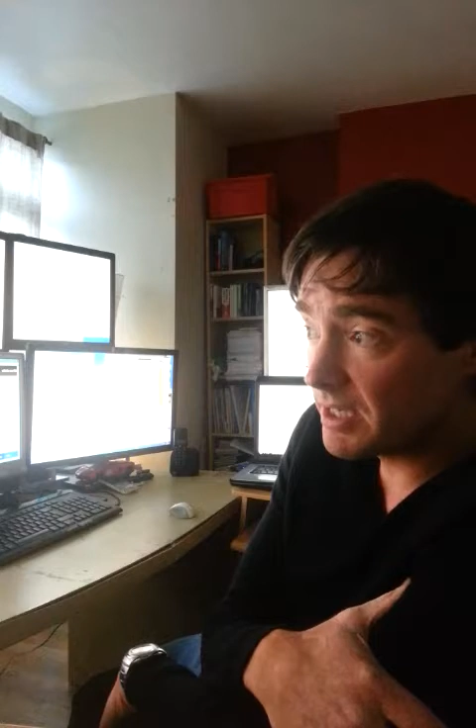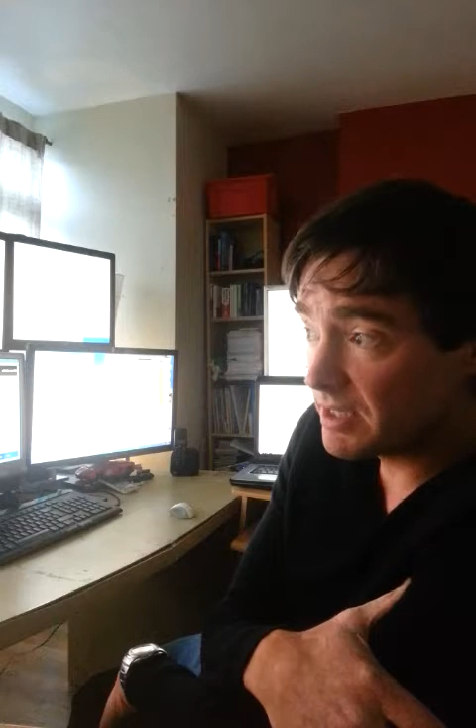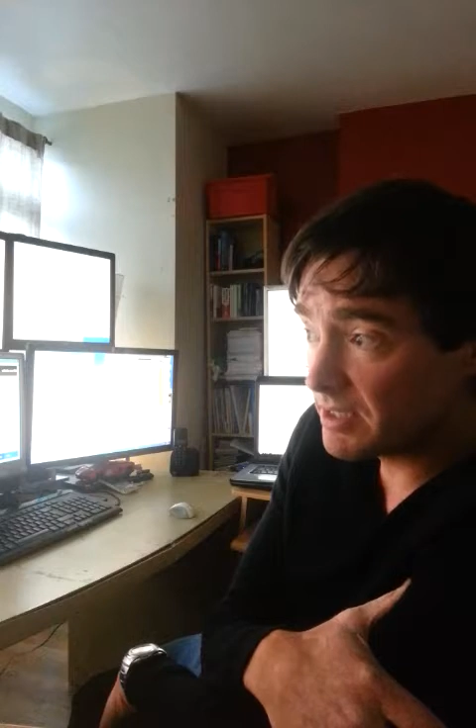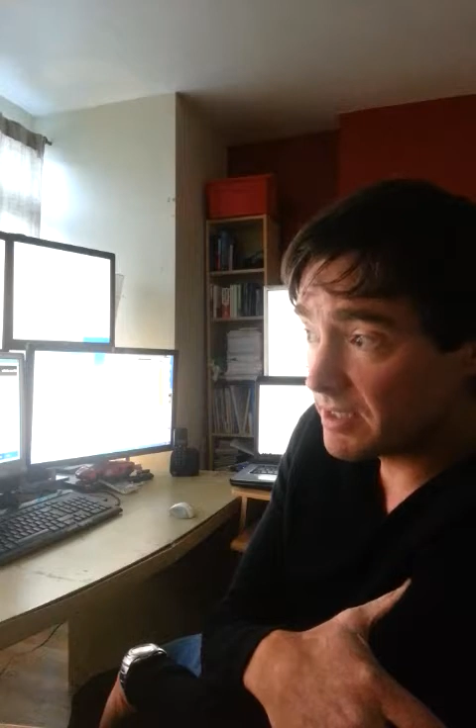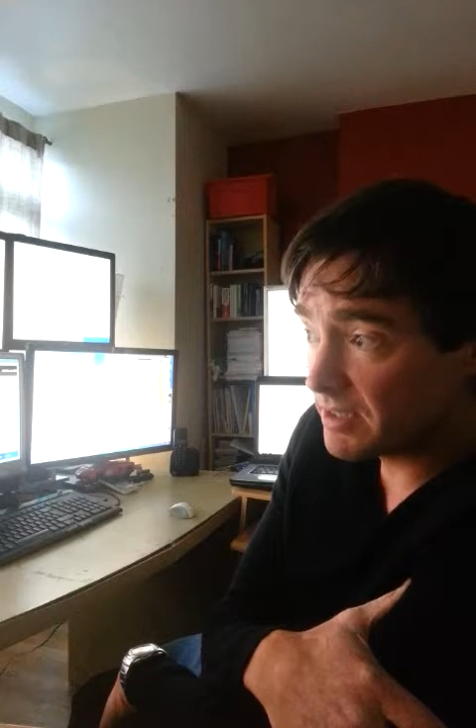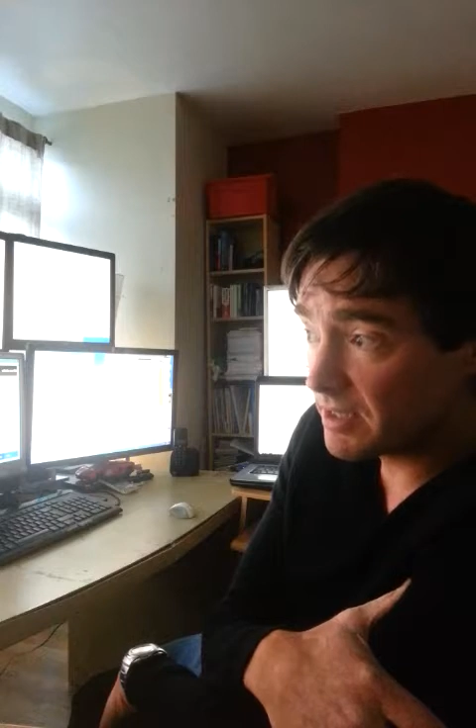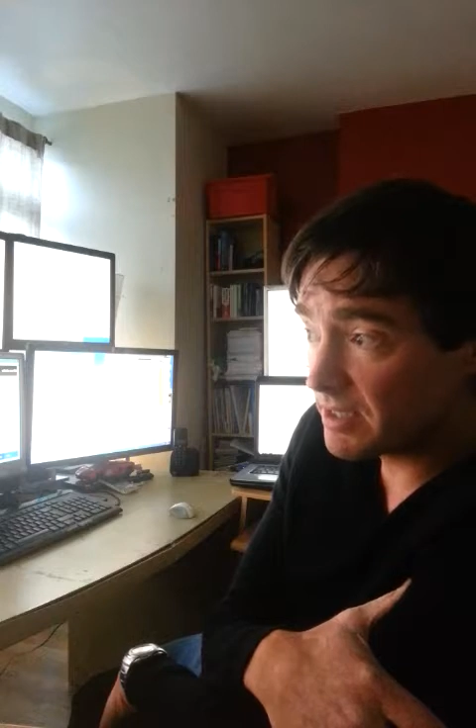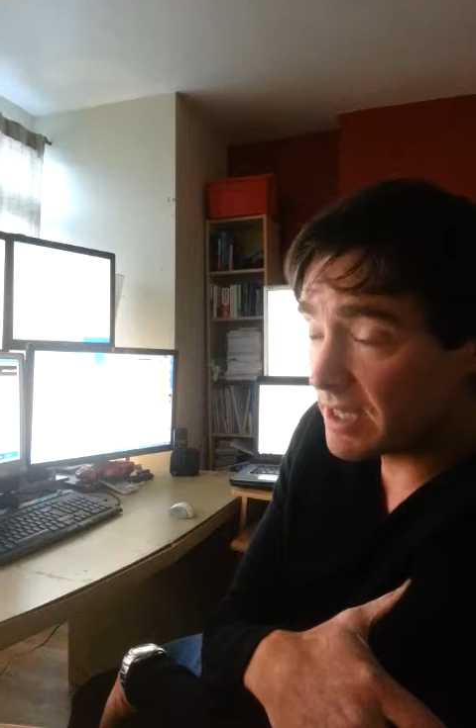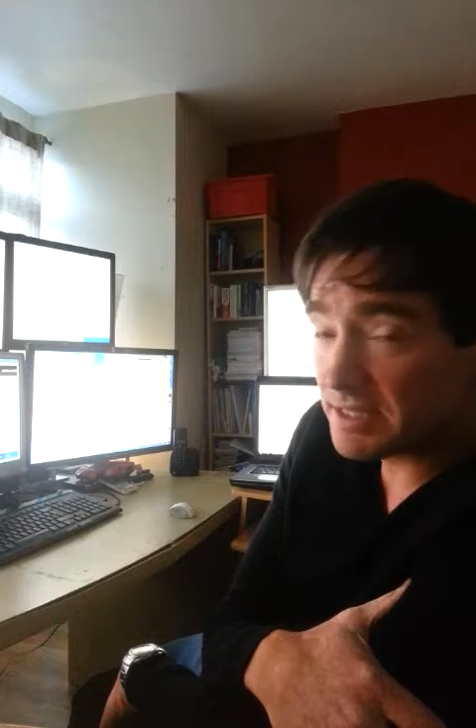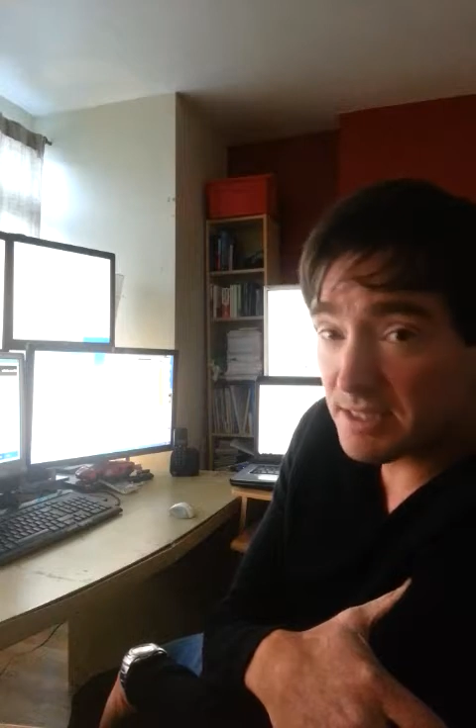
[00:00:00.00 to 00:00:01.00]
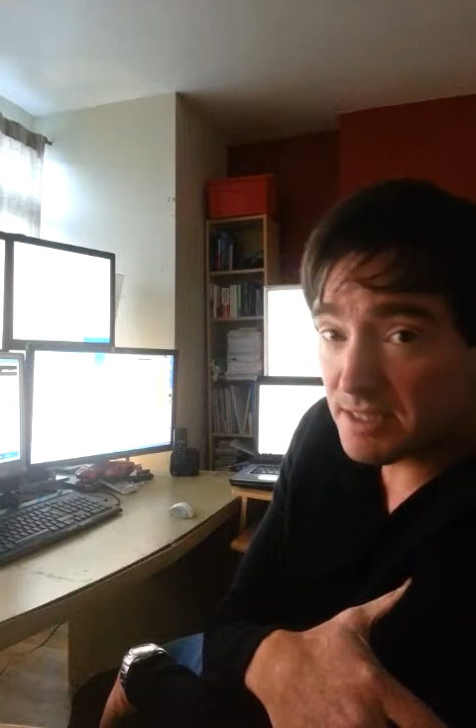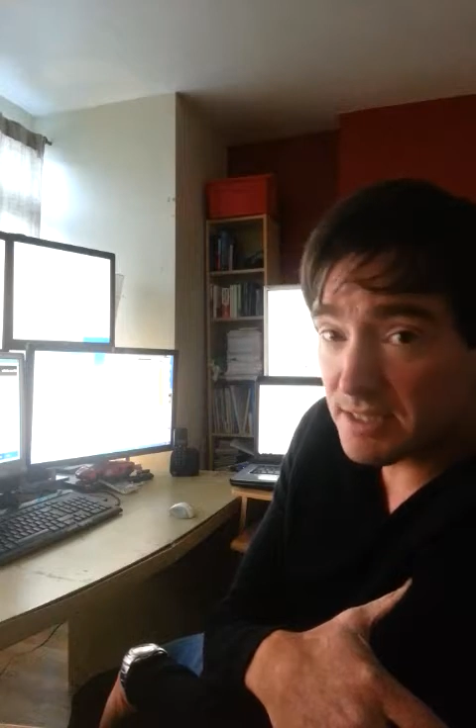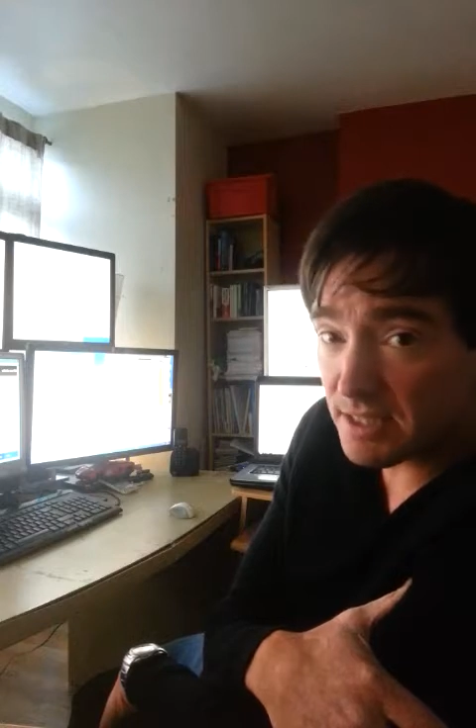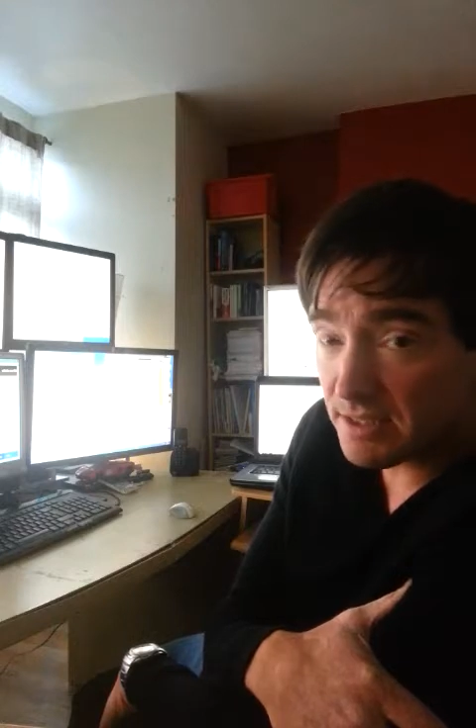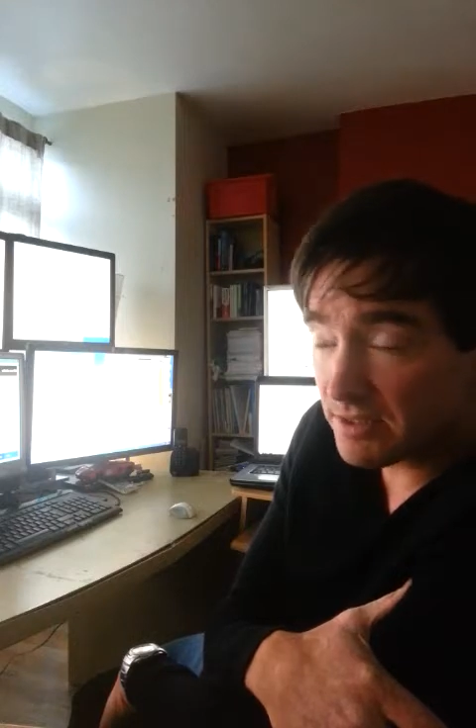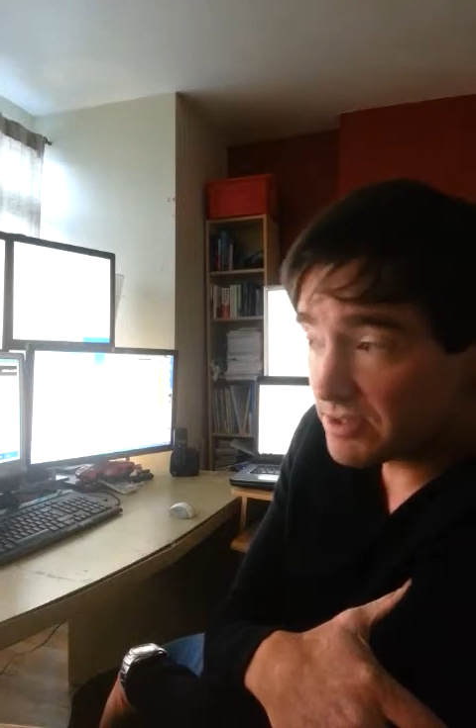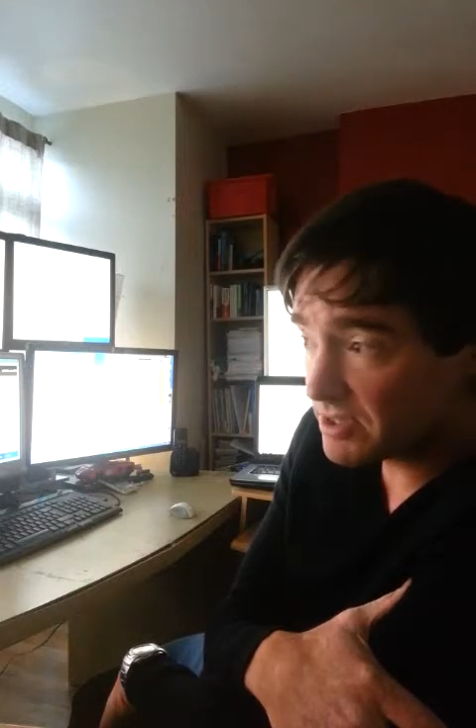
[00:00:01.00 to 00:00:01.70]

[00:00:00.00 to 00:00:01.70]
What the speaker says: in the classic signals.